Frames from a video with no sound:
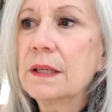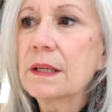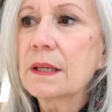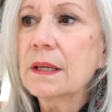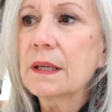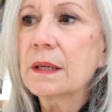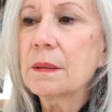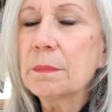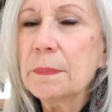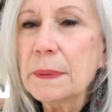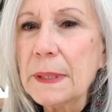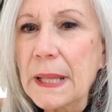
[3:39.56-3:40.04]

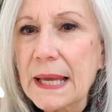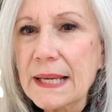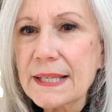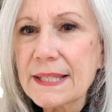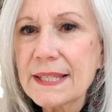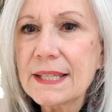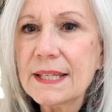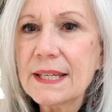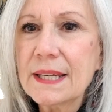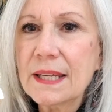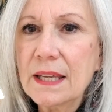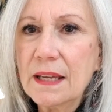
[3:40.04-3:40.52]

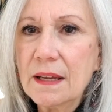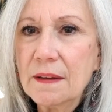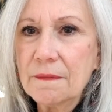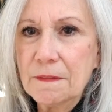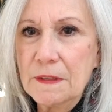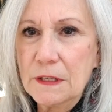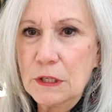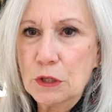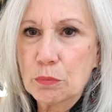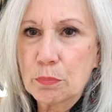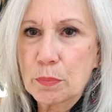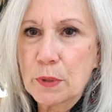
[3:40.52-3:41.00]
complexity of
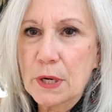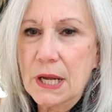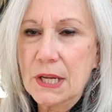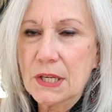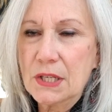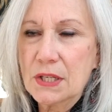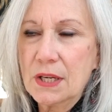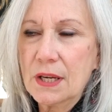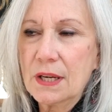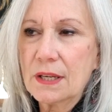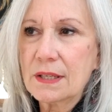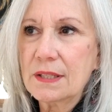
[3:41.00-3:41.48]
these
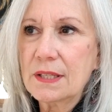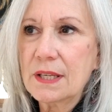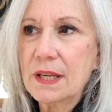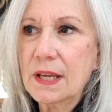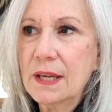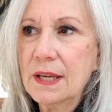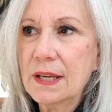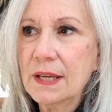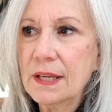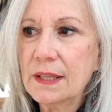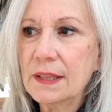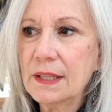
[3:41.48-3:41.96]
projects.
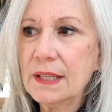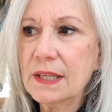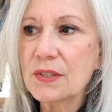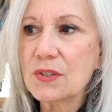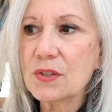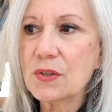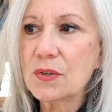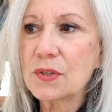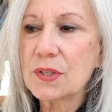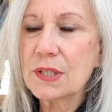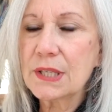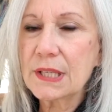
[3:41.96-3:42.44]
These
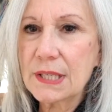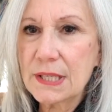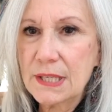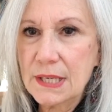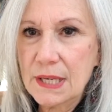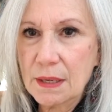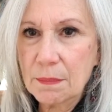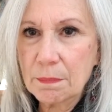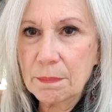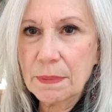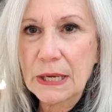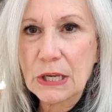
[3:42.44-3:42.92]
are
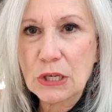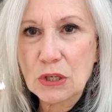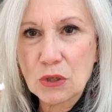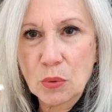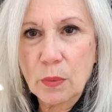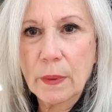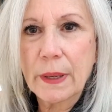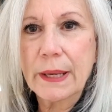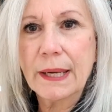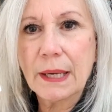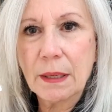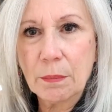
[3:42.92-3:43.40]
16 by
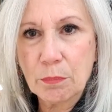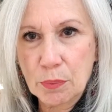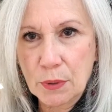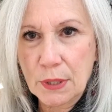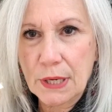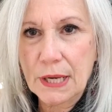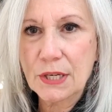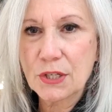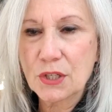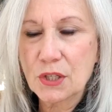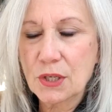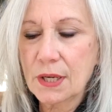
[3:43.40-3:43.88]
20
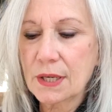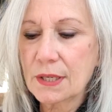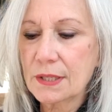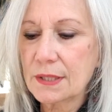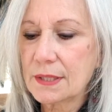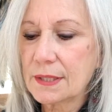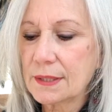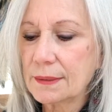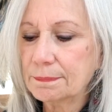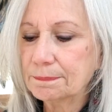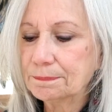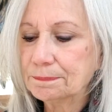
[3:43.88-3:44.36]

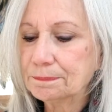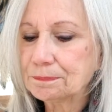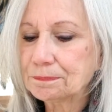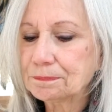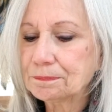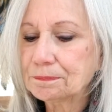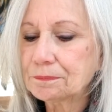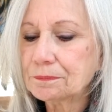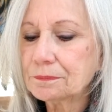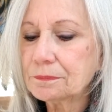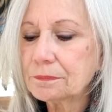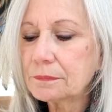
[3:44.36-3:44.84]
projects
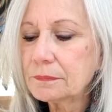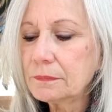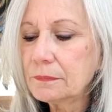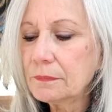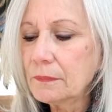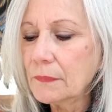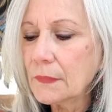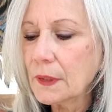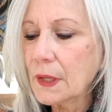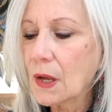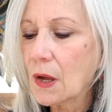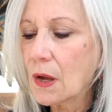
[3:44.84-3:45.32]

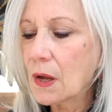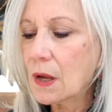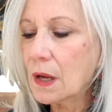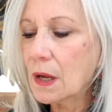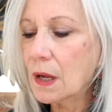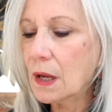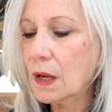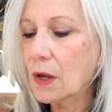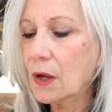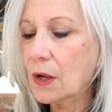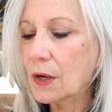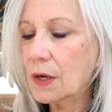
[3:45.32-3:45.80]

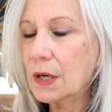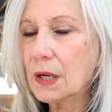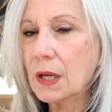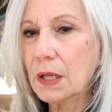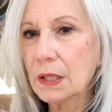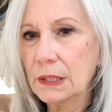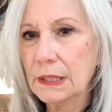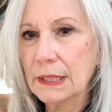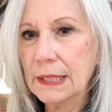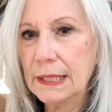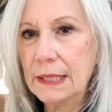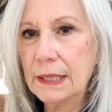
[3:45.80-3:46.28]
on a
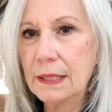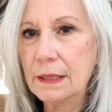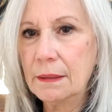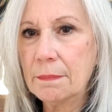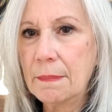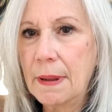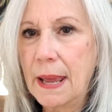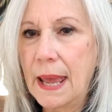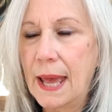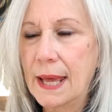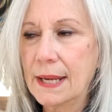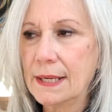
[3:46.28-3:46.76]
linen
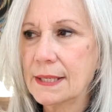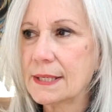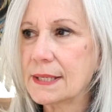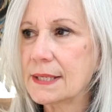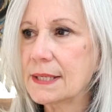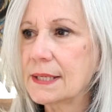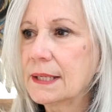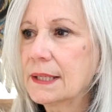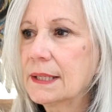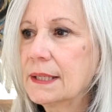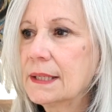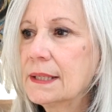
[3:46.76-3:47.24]
mat.
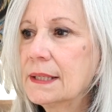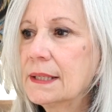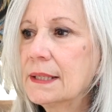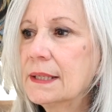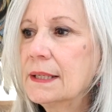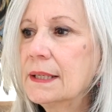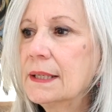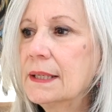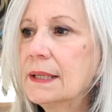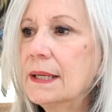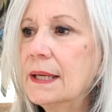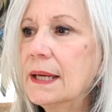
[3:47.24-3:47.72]

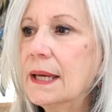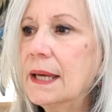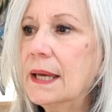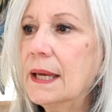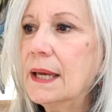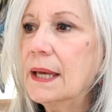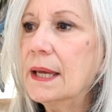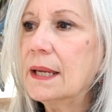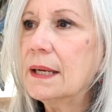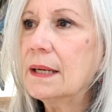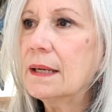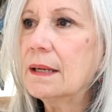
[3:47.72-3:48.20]

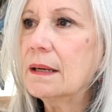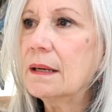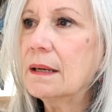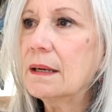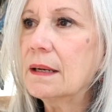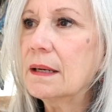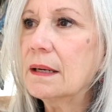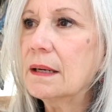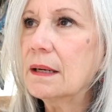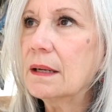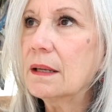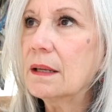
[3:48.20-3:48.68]
And
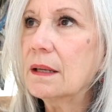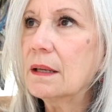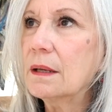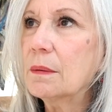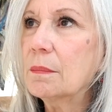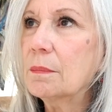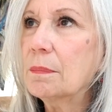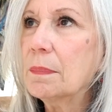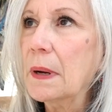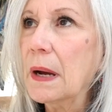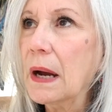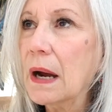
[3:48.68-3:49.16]

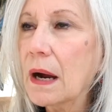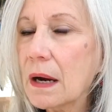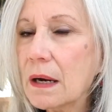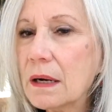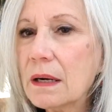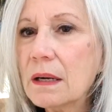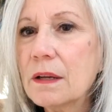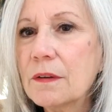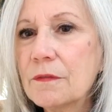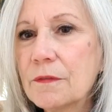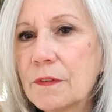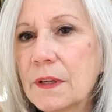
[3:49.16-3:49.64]
part
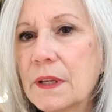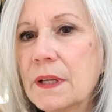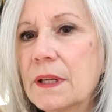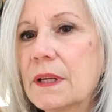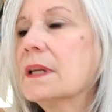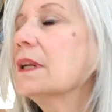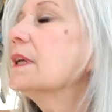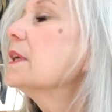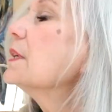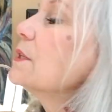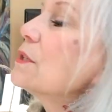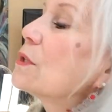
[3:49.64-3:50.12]
of
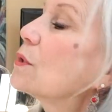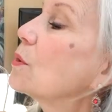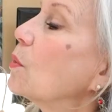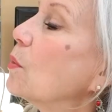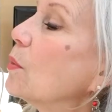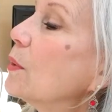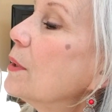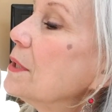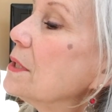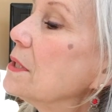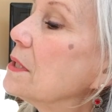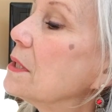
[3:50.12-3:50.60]
it is
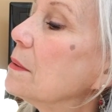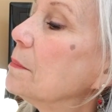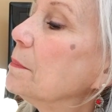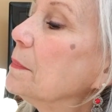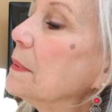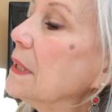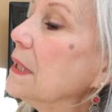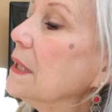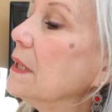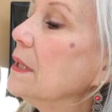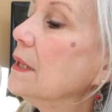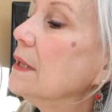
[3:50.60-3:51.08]
going to
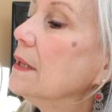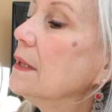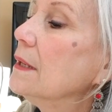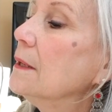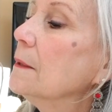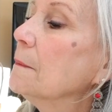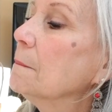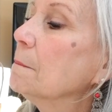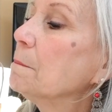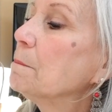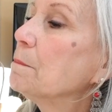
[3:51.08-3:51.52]
be